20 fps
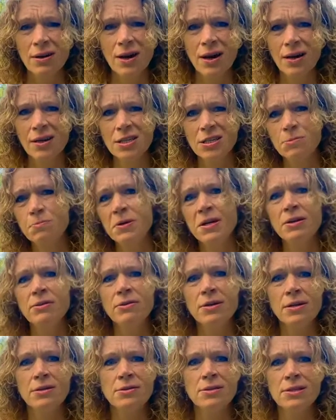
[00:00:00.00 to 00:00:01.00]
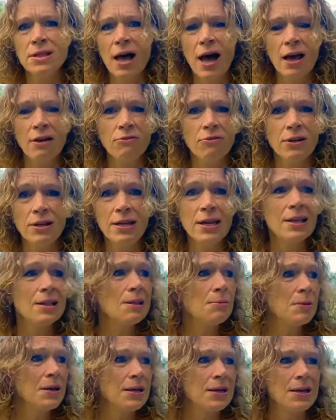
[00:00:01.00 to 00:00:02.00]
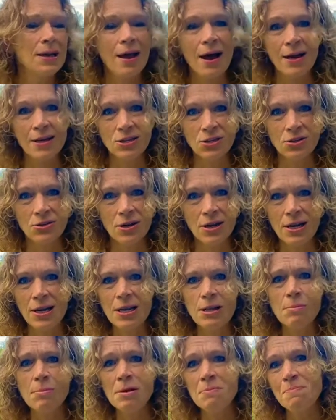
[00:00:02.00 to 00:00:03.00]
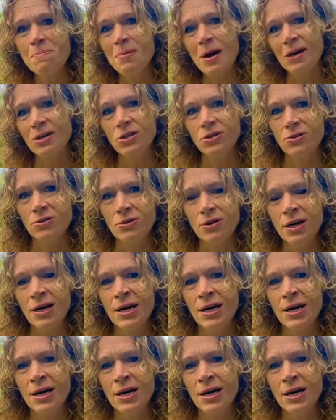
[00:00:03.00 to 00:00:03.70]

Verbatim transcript: experience life a little bit lighter, a little bit better,